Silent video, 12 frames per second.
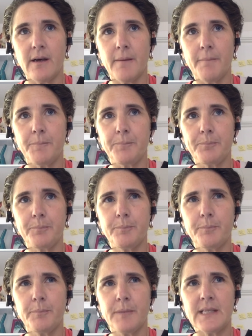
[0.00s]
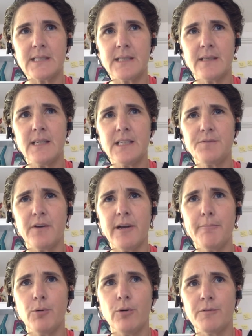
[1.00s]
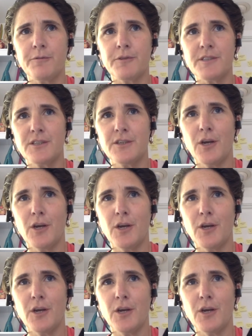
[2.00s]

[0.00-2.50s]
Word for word: Um, but it's, I think it's very important for us